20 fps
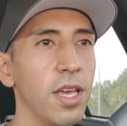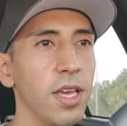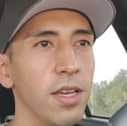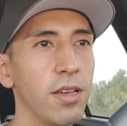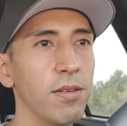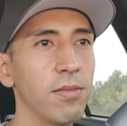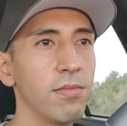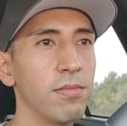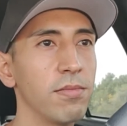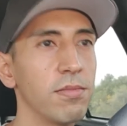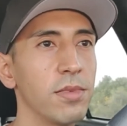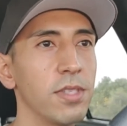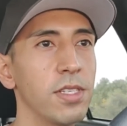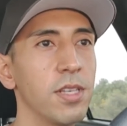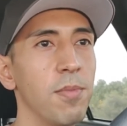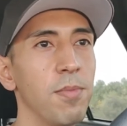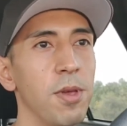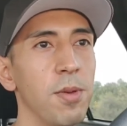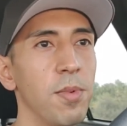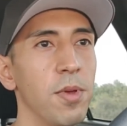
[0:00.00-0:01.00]
Like,
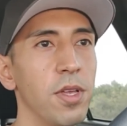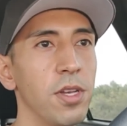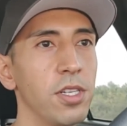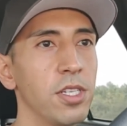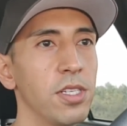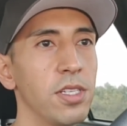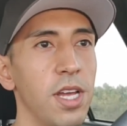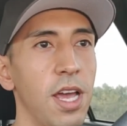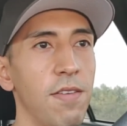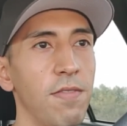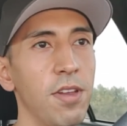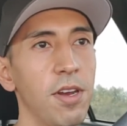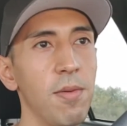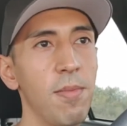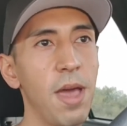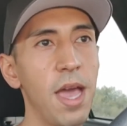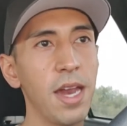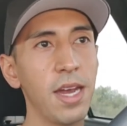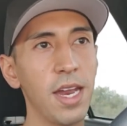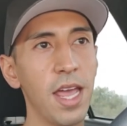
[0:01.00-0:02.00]
some people are just having
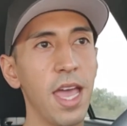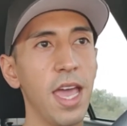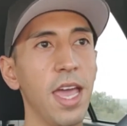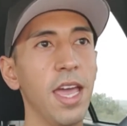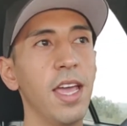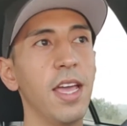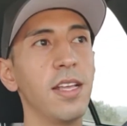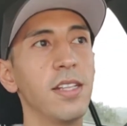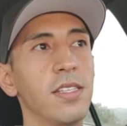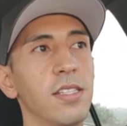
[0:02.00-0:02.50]
a bad day